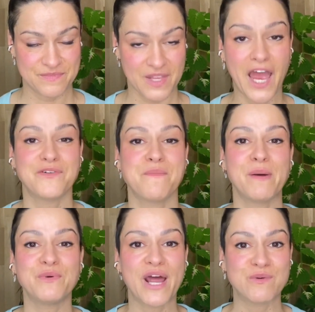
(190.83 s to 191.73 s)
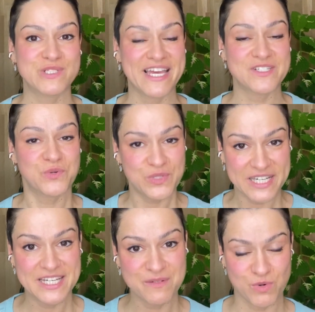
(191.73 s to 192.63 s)
I remember I would get
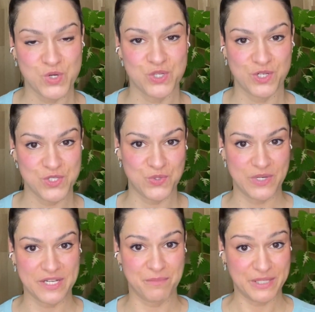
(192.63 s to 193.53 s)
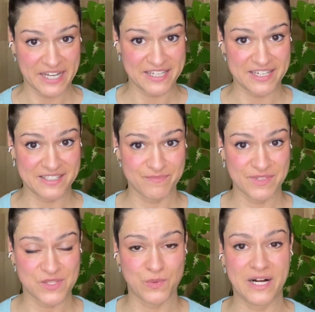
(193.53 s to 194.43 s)
really emotional during praying
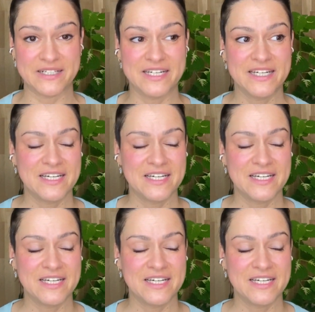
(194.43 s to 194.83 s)
as well.